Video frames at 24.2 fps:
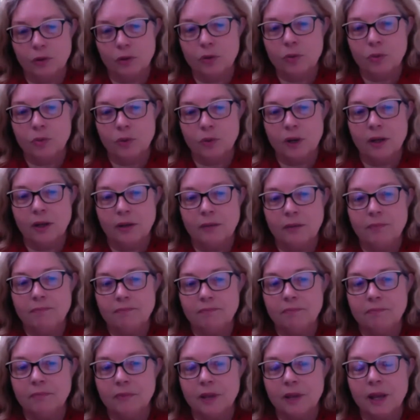thread
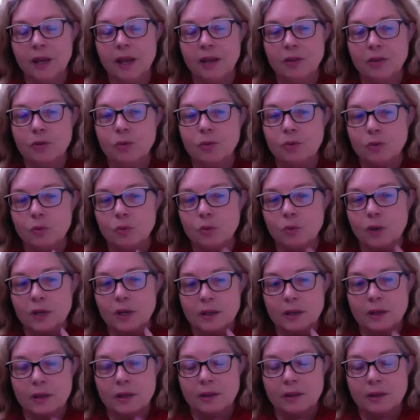and through the red